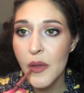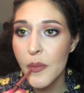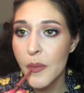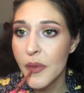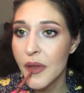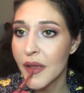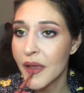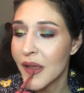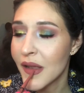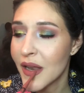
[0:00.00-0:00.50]

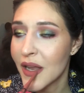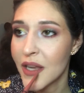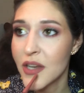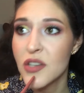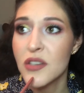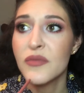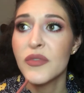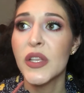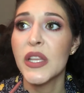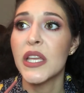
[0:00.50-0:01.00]
But I
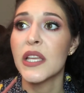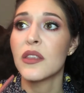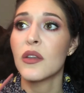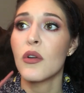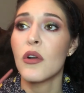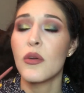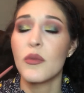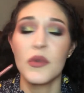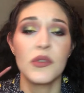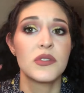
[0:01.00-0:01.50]
just feel like
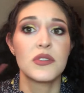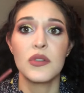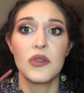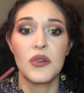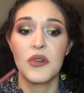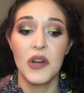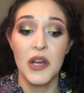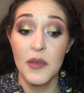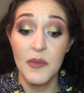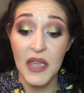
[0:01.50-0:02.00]
they're almost too
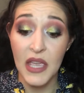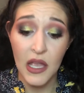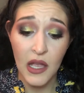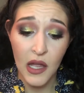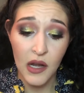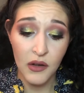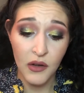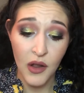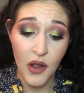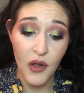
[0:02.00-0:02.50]
creamy.
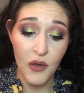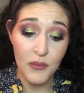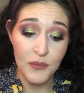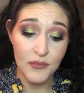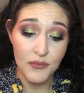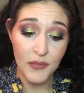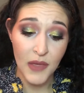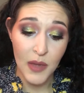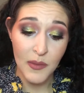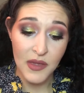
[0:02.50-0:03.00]
I don't know.
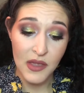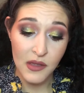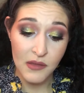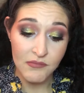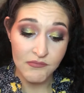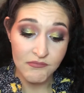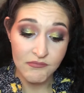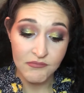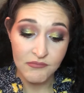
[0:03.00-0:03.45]
Maybe